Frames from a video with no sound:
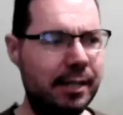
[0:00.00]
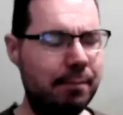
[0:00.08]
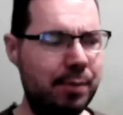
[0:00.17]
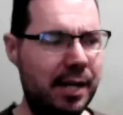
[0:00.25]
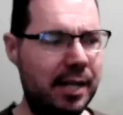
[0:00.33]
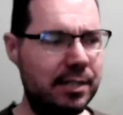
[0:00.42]

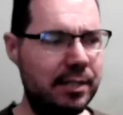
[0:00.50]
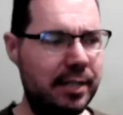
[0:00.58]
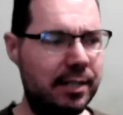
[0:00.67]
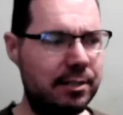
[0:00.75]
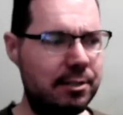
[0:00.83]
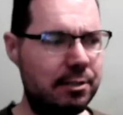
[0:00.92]
past
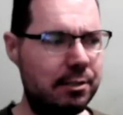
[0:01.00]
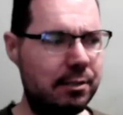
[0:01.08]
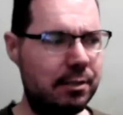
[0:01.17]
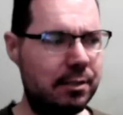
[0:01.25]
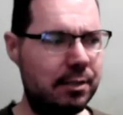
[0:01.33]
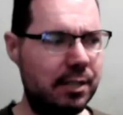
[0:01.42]

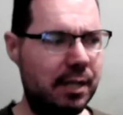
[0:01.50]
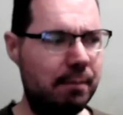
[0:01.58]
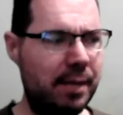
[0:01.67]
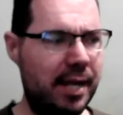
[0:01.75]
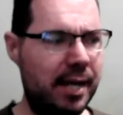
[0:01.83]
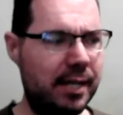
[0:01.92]
guests to
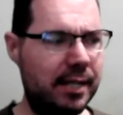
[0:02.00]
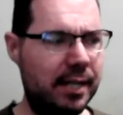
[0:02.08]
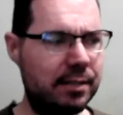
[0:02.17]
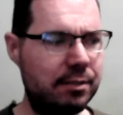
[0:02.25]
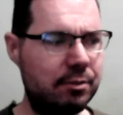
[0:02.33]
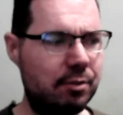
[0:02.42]
come back and
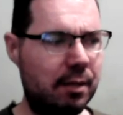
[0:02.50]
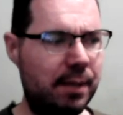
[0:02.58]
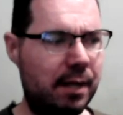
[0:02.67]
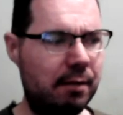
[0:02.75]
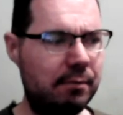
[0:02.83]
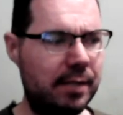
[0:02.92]
actually talk
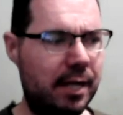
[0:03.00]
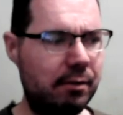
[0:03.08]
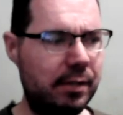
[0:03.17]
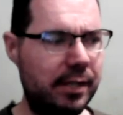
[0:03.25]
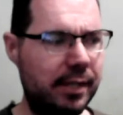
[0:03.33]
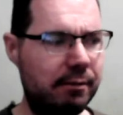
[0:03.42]
about not
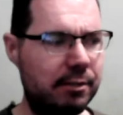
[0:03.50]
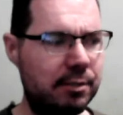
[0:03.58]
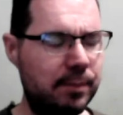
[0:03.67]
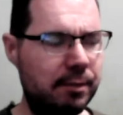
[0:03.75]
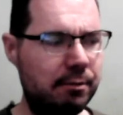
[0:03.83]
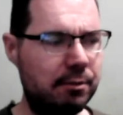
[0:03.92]
only their
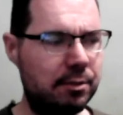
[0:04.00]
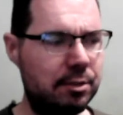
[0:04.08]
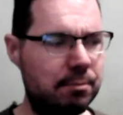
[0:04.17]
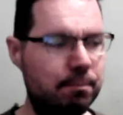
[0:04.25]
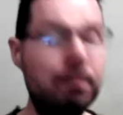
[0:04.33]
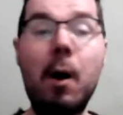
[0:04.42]

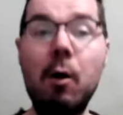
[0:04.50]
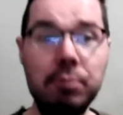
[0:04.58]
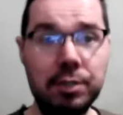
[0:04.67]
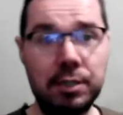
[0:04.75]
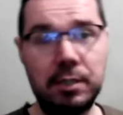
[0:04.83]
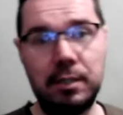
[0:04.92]
experiences
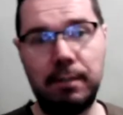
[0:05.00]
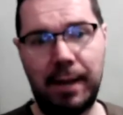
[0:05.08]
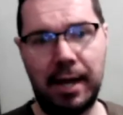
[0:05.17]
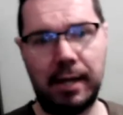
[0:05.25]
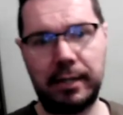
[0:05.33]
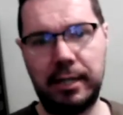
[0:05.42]
post the
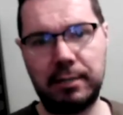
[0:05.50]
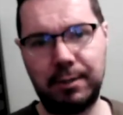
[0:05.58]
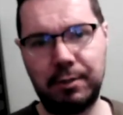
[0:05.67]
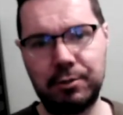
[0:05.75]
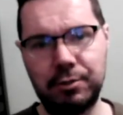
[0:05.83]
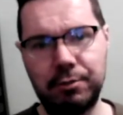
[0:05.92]
podcast,
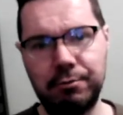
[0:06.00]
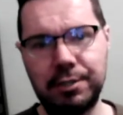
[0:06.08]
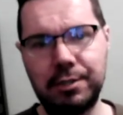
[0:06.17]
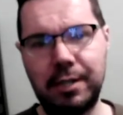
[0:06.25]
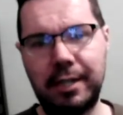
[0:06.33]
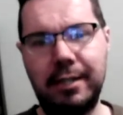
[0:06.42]
but also
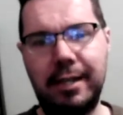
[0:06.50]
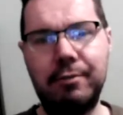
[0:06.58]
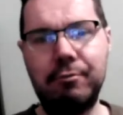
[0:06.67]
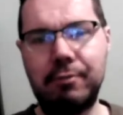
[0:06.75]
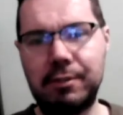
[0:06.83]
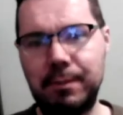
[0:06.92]
just like their
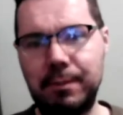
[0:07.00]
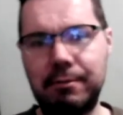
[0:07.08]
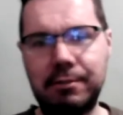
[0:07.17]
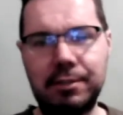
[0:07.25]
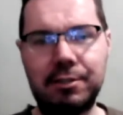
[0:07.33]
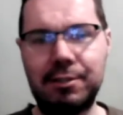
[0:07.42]
new
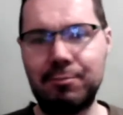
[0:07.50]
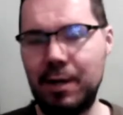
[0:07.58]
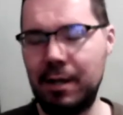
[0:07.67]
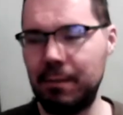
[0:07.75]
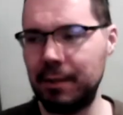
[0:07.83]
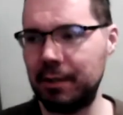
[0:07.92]
experiences as
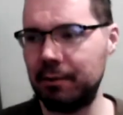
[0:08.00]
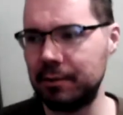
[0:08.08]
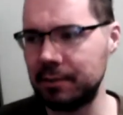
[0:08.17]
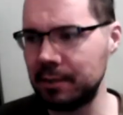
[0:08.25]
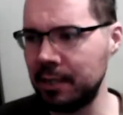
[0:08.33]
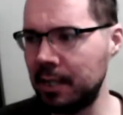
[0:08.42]
well.
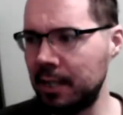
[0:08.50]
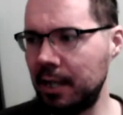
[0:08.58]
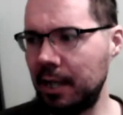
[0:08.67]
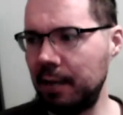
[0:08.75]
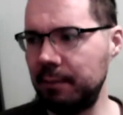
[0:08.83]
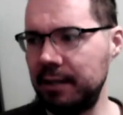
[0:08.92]
Because,
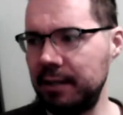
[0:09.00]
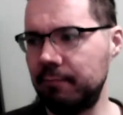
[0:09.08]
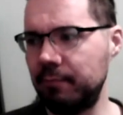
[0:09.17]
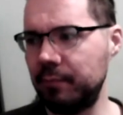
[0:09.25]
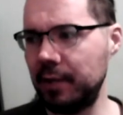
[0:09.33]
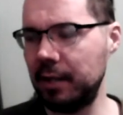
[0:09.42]
I
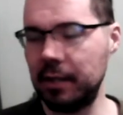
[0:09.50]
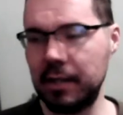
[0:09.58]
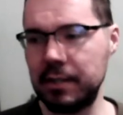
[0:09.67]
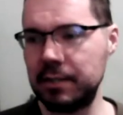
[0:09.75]
mean, unless